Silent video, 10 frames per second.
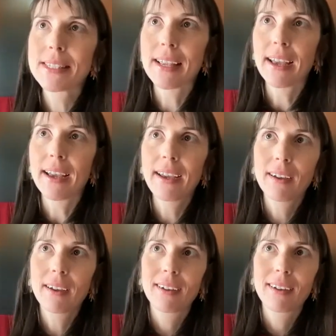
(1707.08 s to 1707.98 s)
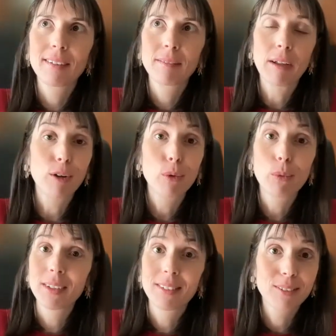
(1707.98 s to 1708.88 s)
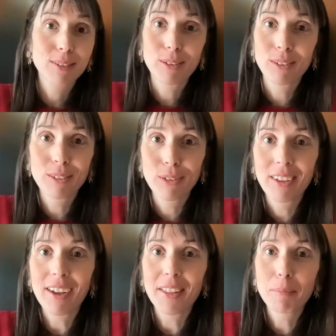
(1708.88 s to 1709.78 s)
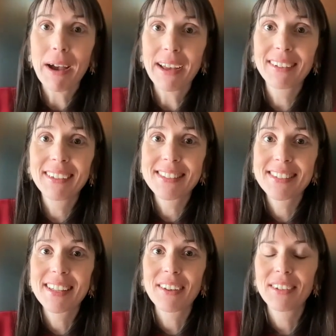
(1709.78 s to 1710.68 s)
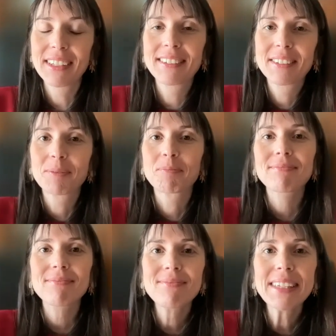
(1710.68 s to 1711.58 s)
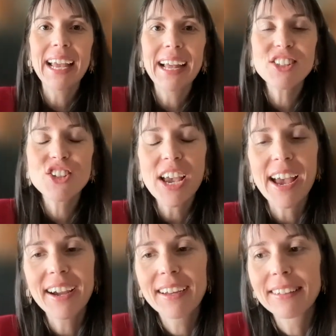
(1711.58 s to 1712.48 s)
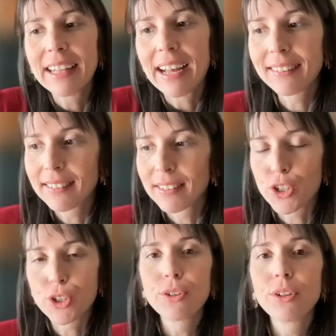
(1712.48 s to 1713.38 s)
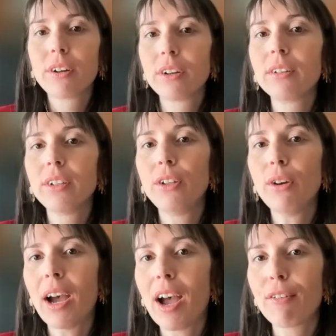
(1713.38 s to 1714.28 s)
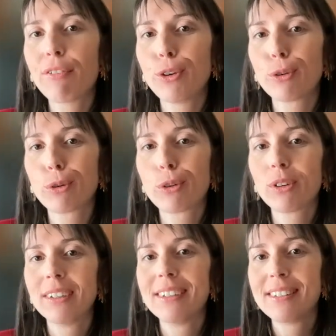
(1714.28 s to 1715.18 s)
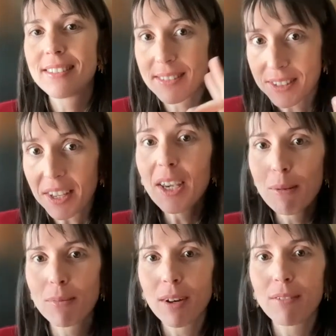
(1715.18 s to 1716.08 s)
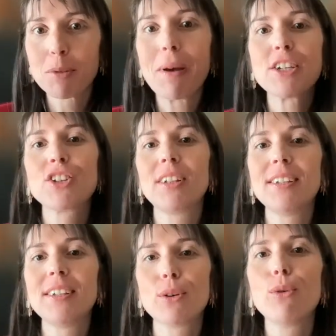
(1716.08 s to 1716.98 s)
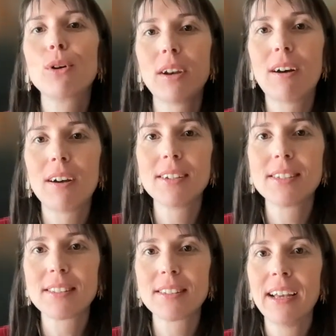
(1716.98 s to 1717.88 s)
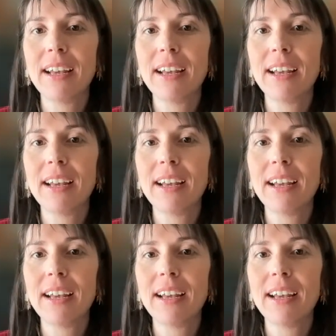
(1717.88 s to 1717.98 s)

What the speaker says: say, along with all the other panelists, David and Jack, that the sooner you have your team of specialists organized,